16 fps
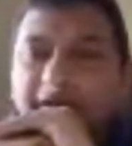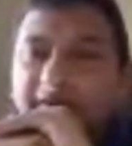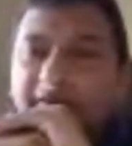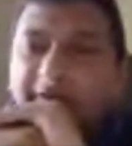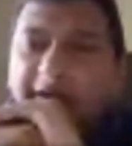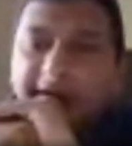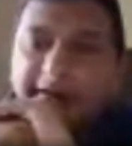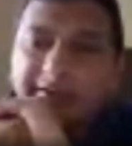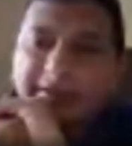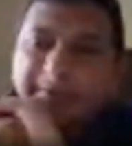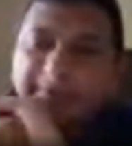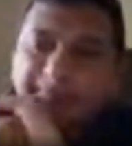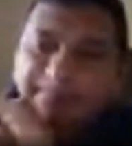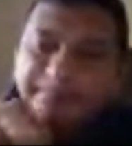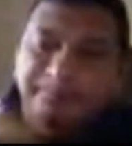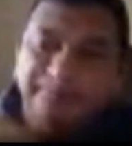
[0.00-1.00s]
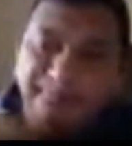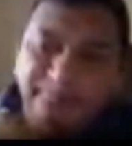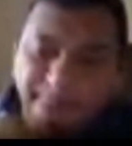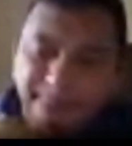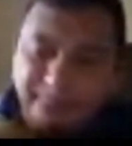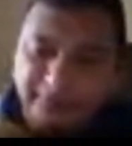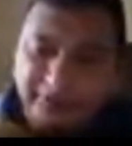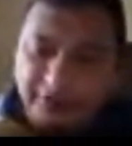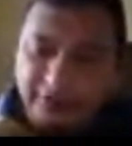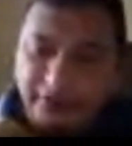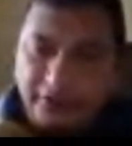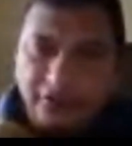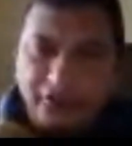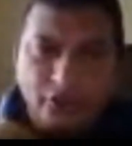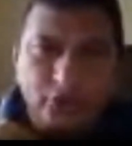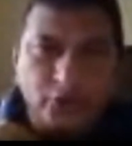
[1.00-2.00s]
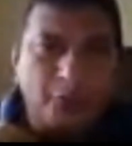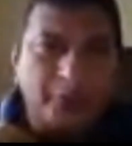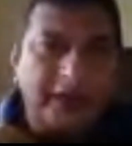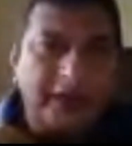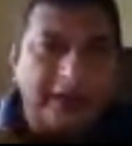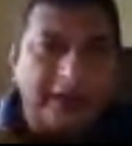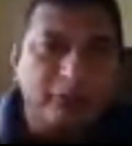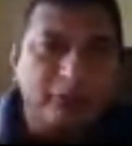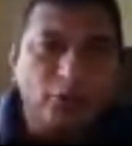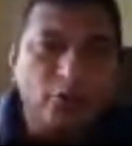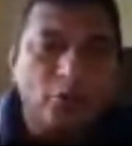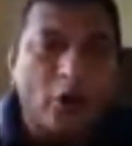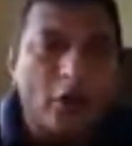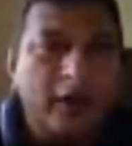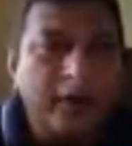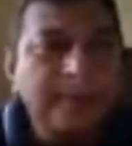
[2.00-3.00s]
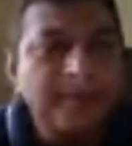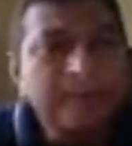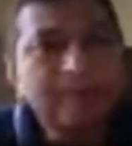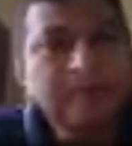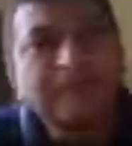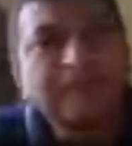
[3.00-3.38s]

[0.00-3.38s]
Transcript: Right. So we can move on.